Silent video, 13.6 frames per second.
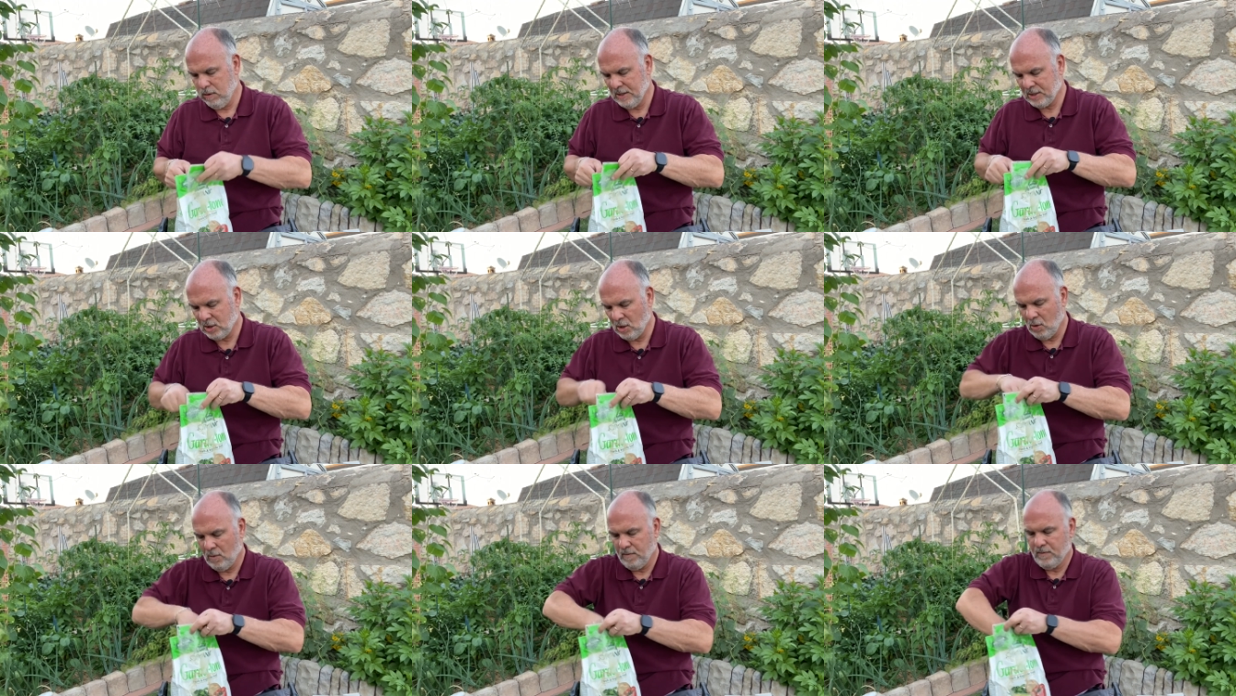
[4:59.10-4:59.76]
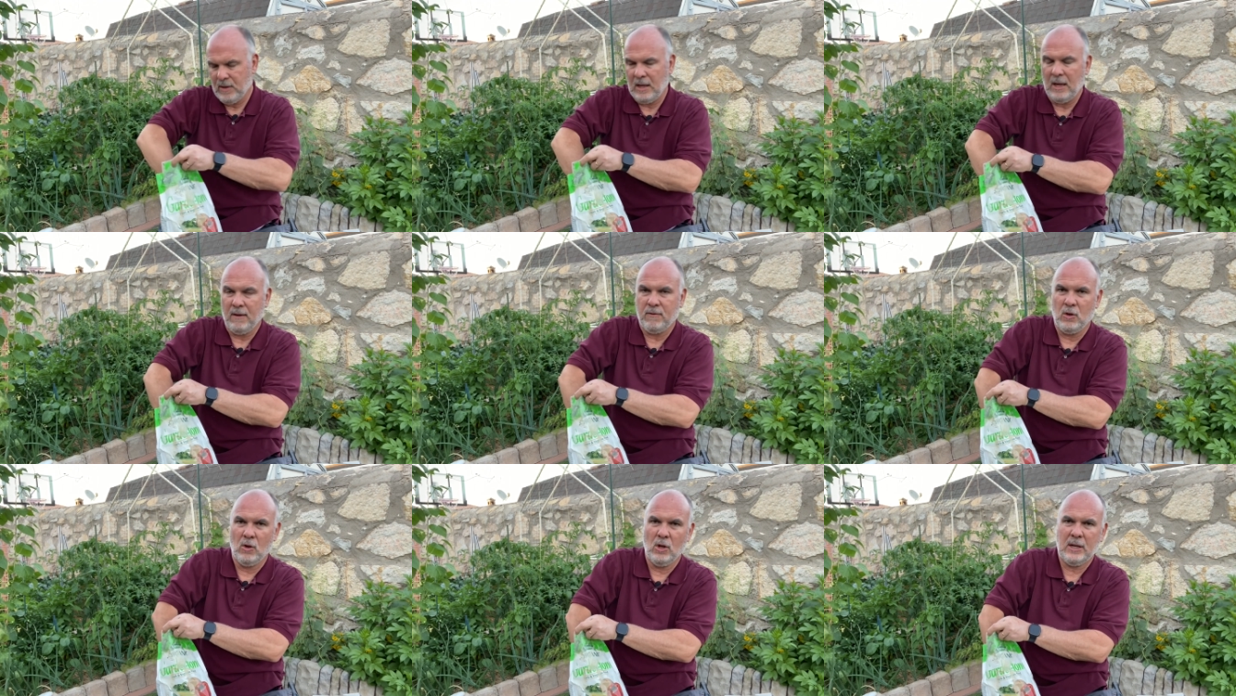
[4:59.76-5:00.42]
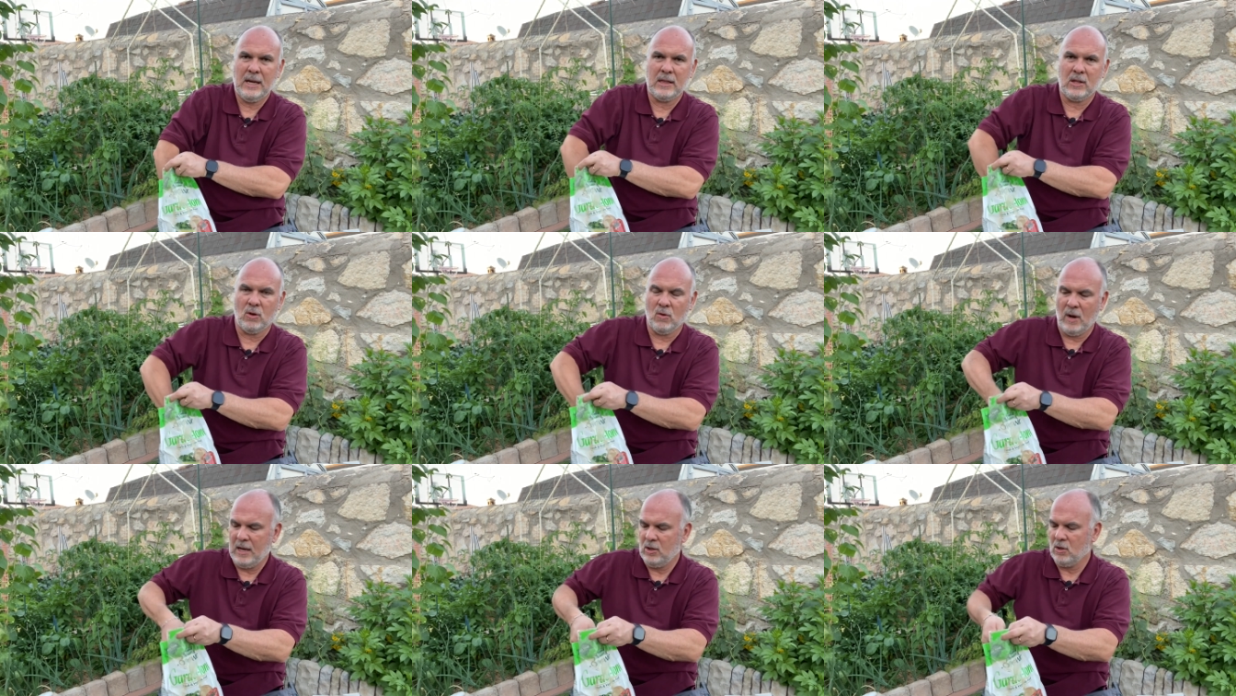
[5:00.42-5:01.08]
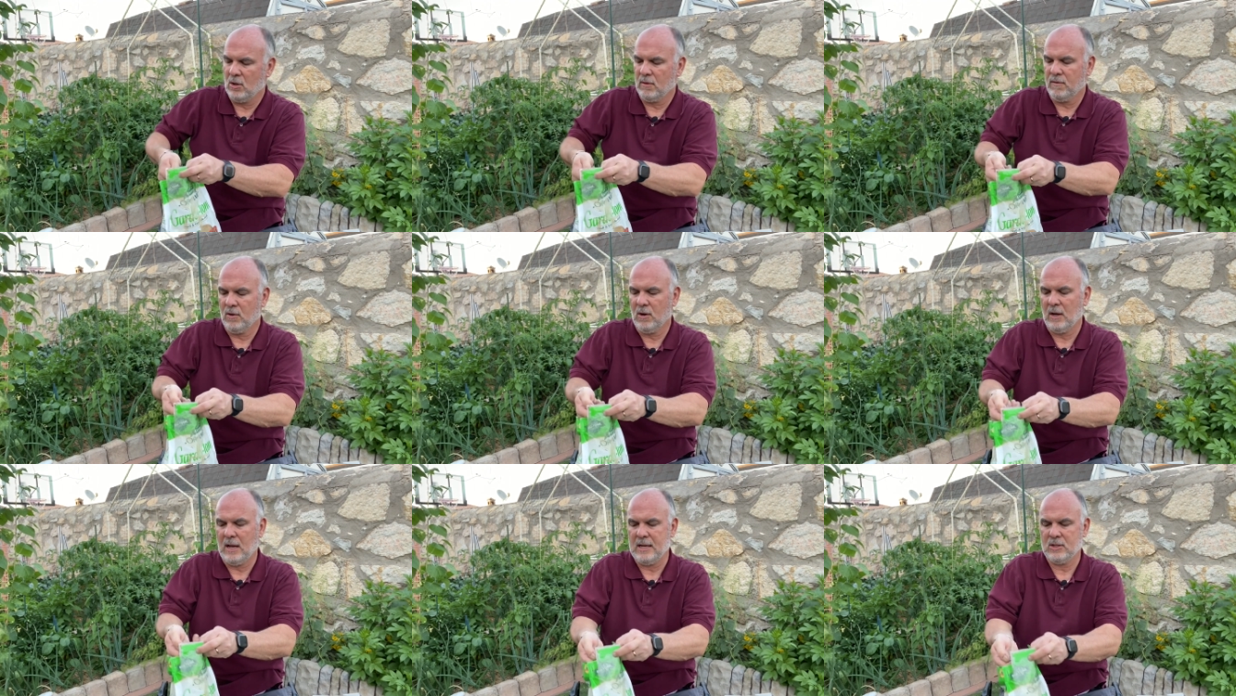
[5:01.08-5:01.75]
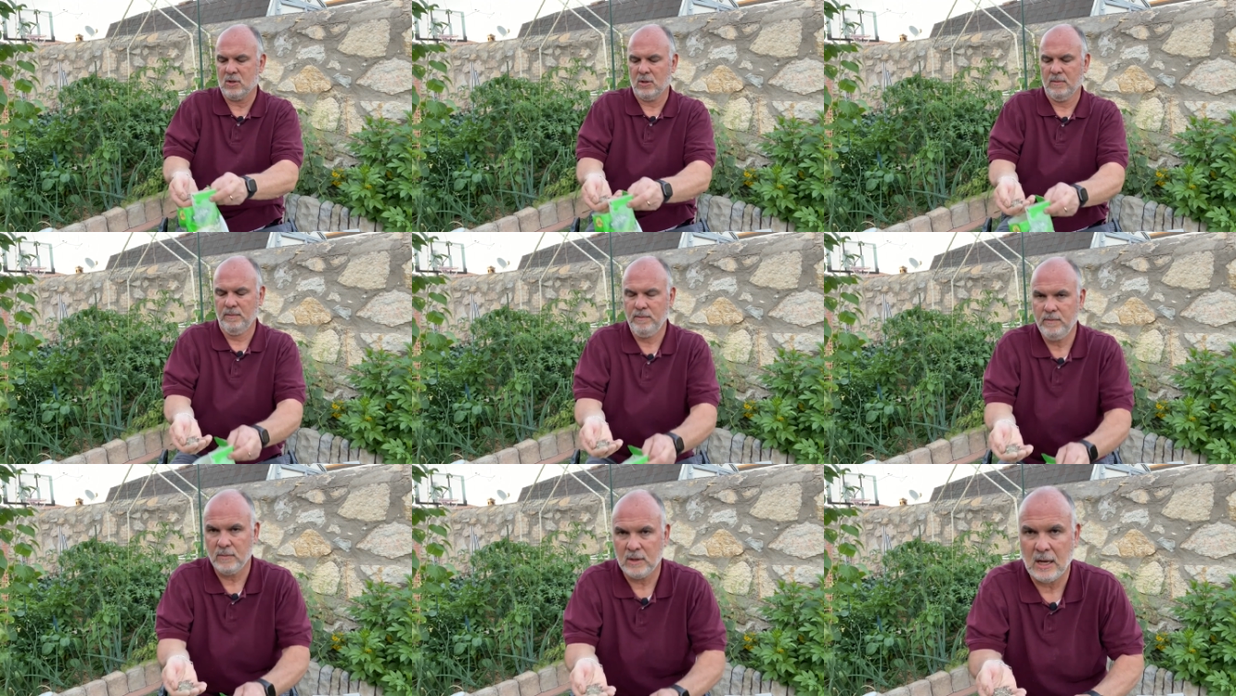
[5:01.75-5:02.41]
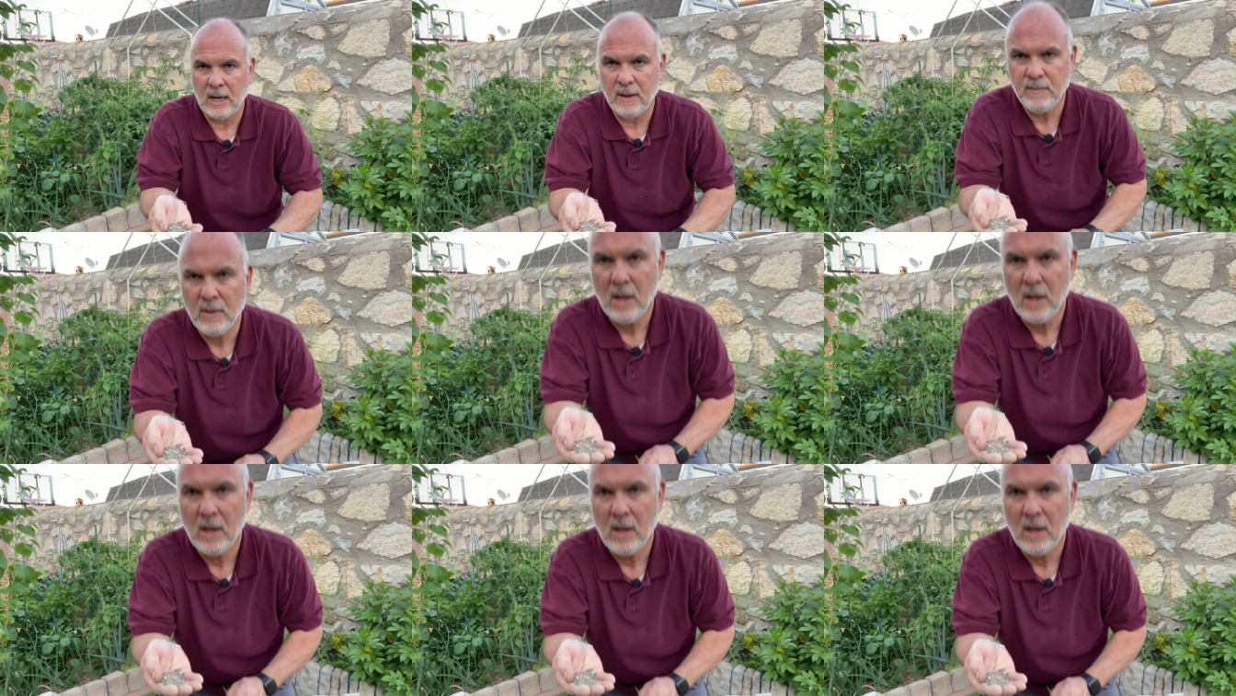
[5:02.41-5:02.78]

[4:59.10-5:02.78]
So if you look at the granular fertilizer, okay,